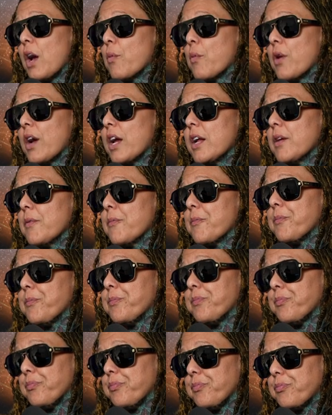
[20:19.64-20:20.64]
i went
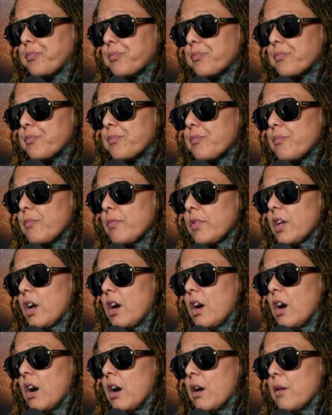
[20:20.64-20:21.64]

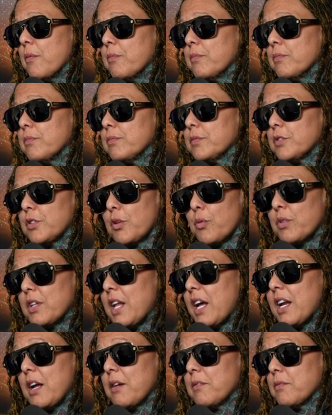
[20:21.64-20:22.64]
um so when
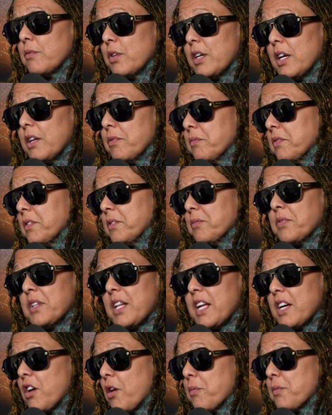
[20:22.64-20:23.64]
that when, when
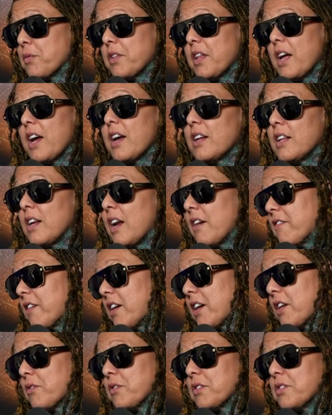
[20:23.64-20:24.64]
they called me with that and i
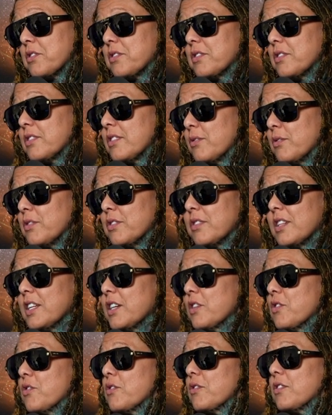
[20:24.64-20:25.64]
found out it was it was
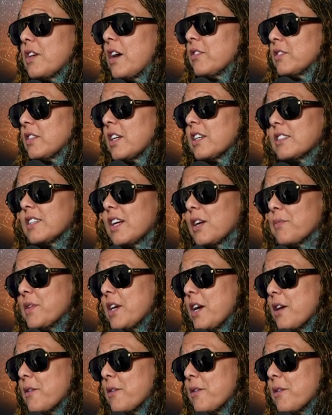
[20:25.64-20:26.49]
legal i was like sign me